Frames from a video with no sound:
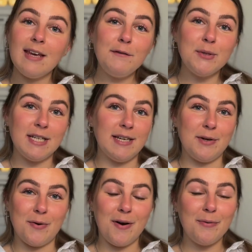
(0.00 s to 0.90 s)
If you didn't
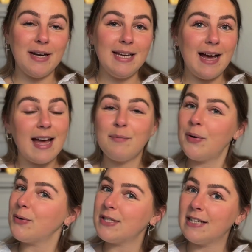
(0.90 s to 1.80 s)
know already, I am
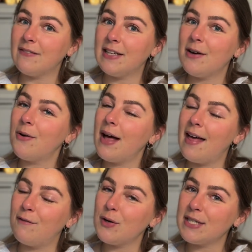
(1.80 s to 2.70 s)
posting a video
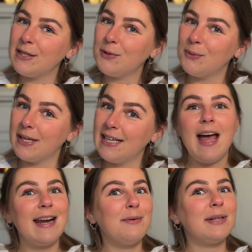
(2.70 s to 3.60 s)
every single week,
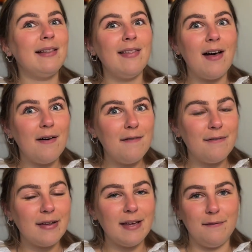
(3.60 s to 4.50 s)
and I would love
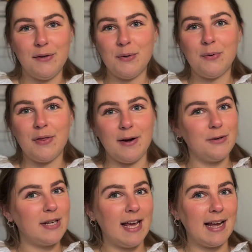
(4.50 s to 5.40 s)
if you were there
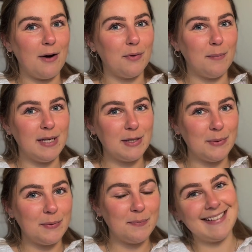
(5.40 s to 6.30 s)
to hang out with me
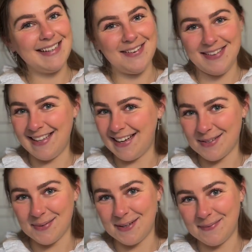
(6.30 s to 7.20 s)
too. I'll see you in the
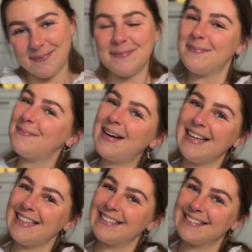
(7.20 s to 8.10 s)
next one.
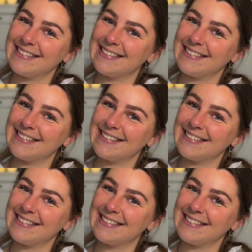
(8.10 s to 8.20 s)
Bye.